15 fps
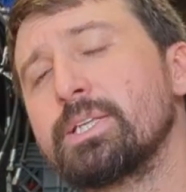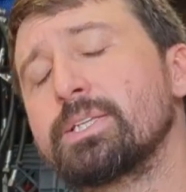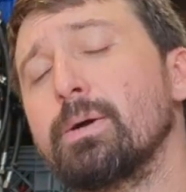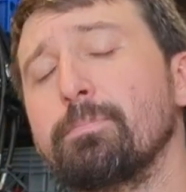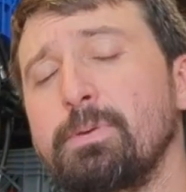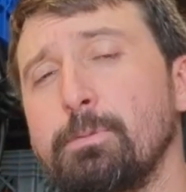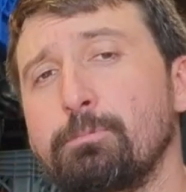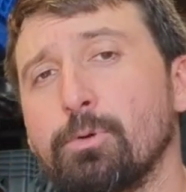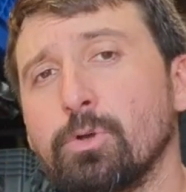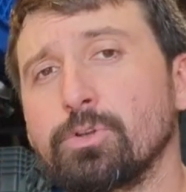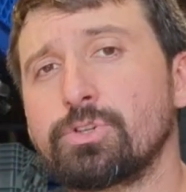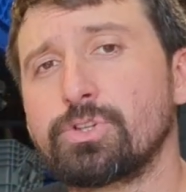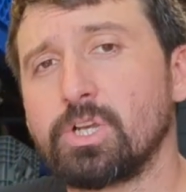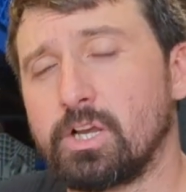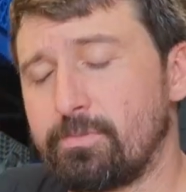Some
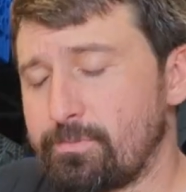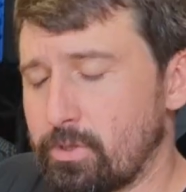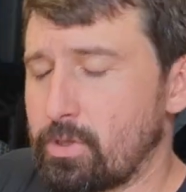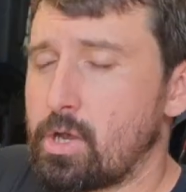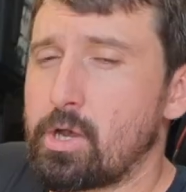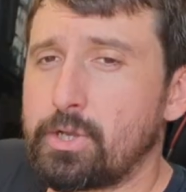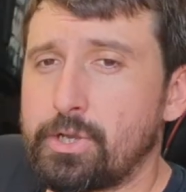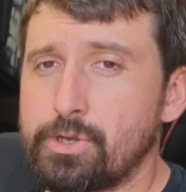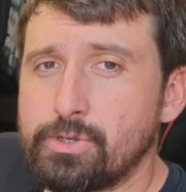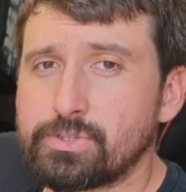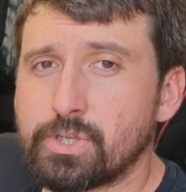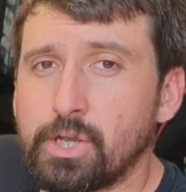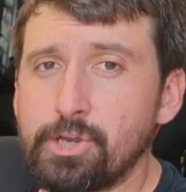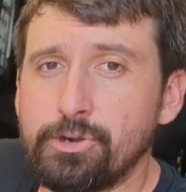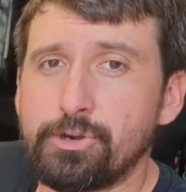people shove the long
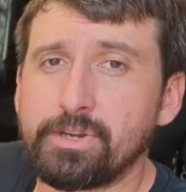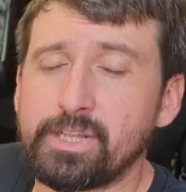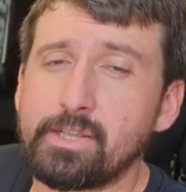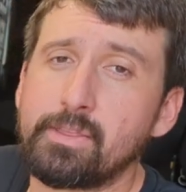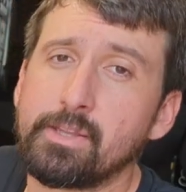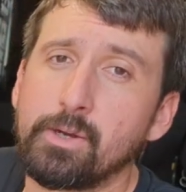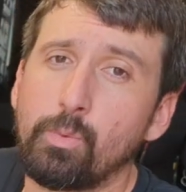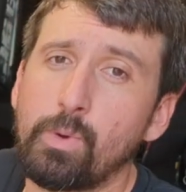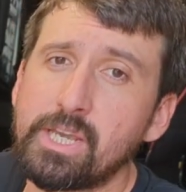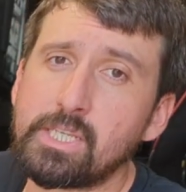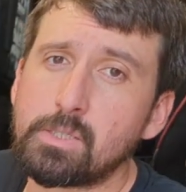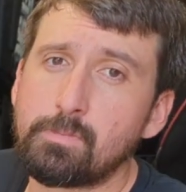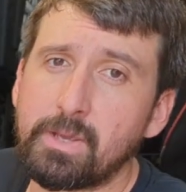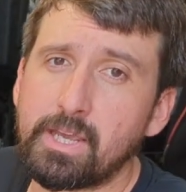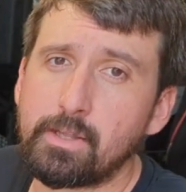hose underneath their
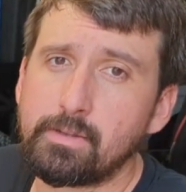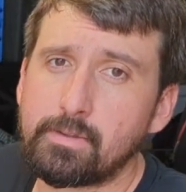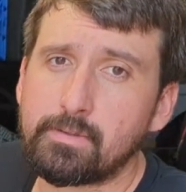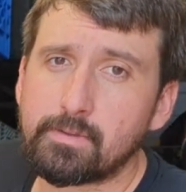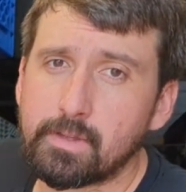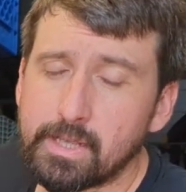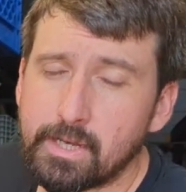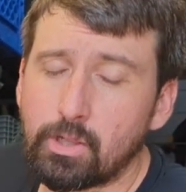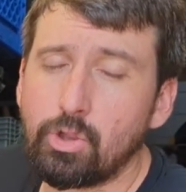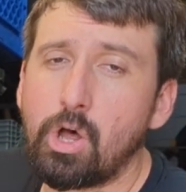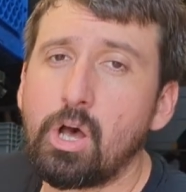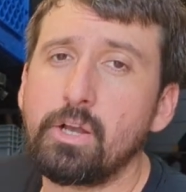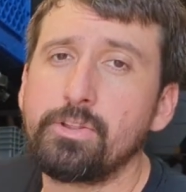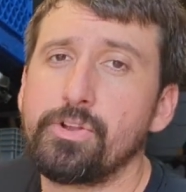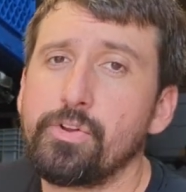waistband and
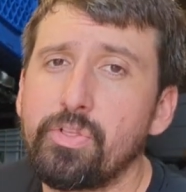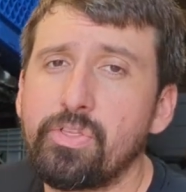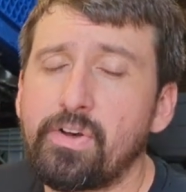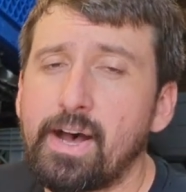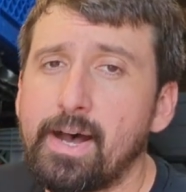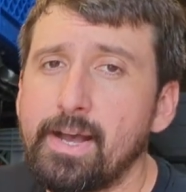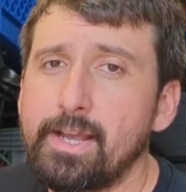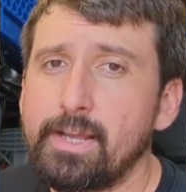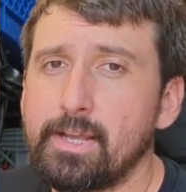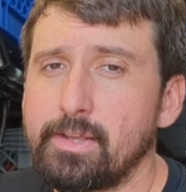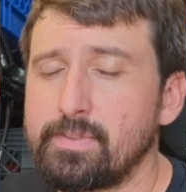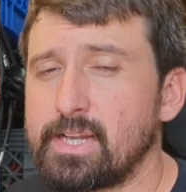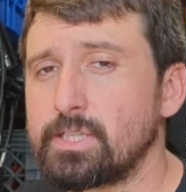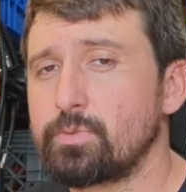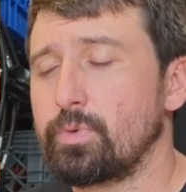along their thigh,
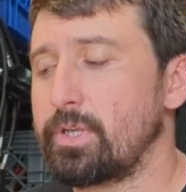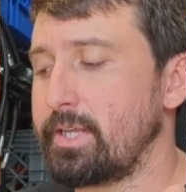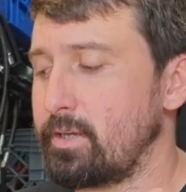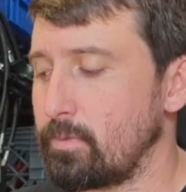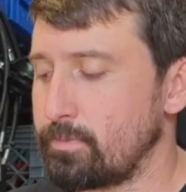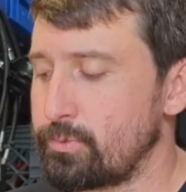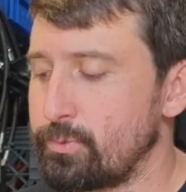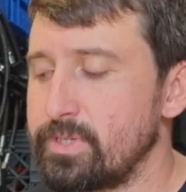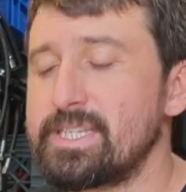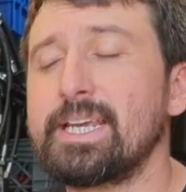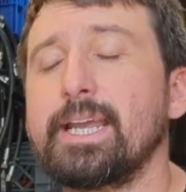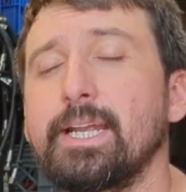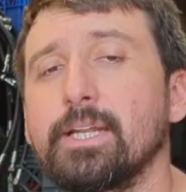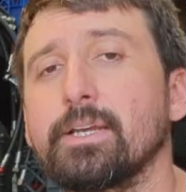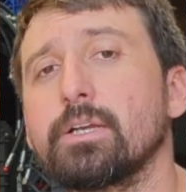and that's what helps
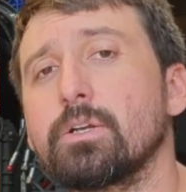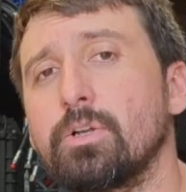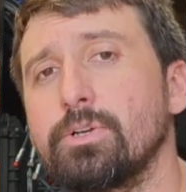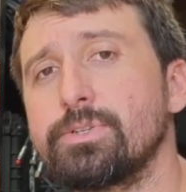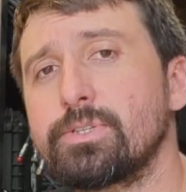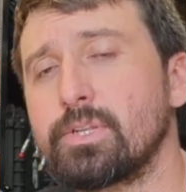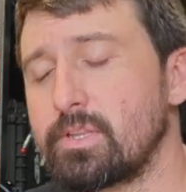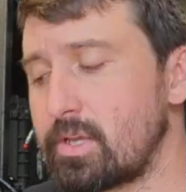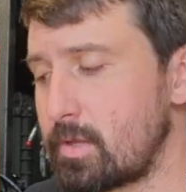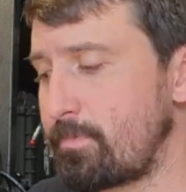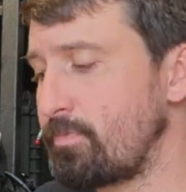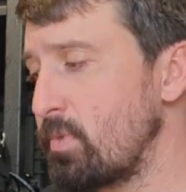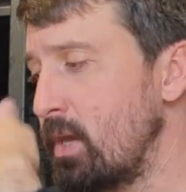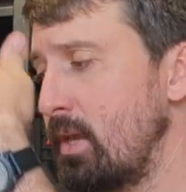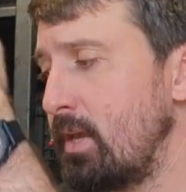retain it close to
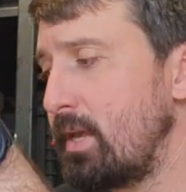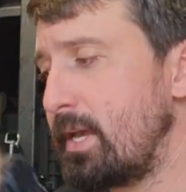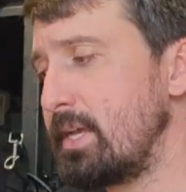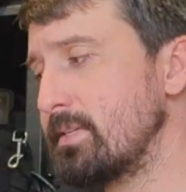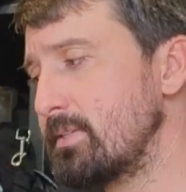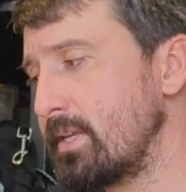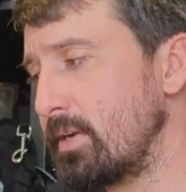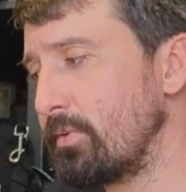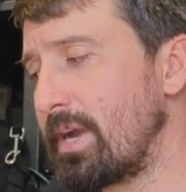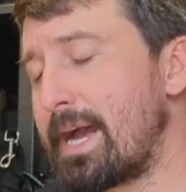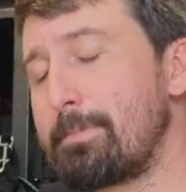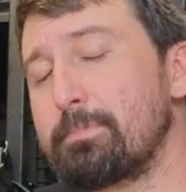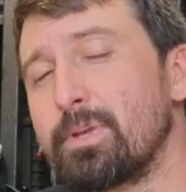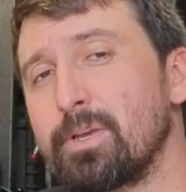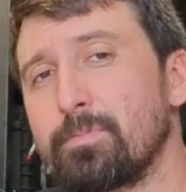them as they
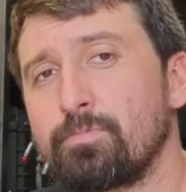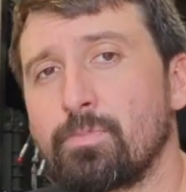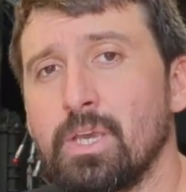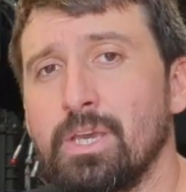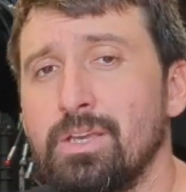wrap it.